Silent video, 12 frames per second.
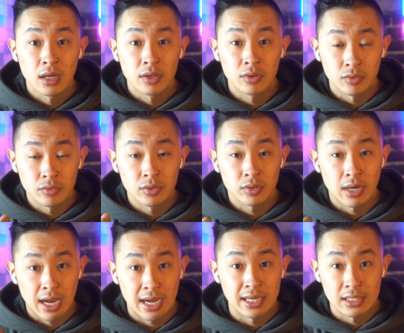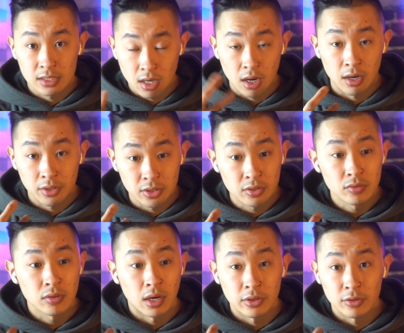through your eyes on
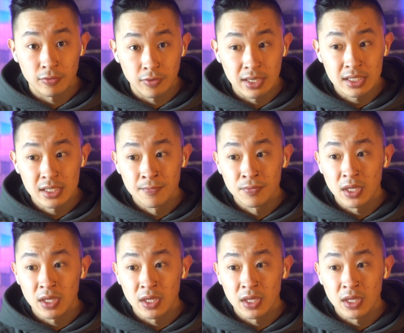you, on your face.